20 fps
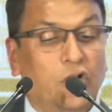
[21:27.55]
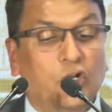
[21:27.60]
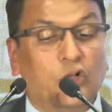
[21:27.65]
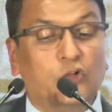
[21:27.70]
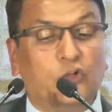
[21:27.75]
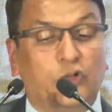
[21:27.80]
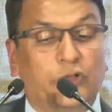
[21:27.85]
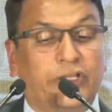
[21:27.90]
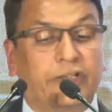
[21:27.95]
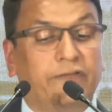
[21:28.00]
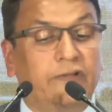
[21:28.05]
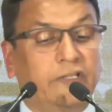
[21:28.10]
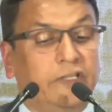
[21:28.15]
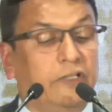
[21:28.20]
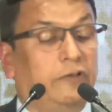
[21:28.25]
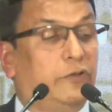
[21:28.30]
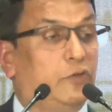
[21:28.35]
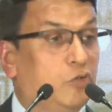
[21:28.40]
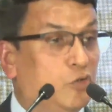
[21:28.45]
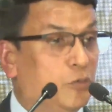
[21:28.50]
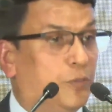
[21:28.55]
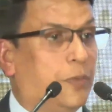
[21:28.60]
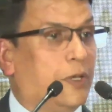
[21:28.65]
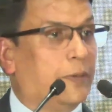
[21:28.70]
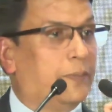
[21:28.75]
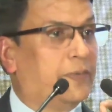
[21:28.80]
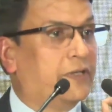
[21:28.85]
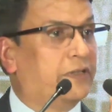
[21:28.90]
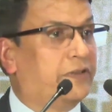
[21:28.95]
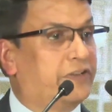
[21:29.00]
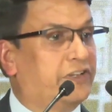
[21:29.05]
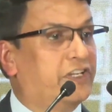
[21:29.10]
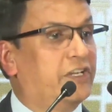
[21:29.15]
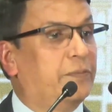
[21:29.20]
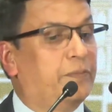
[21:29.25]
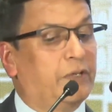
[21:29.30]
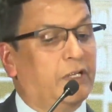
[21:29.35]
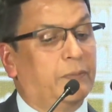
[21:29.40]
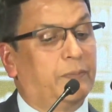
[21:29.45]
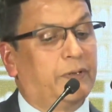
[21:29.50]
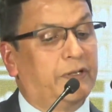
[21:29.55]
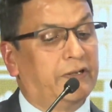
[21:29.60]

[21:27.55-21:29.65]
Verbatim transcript: So there were the two paper, three paper,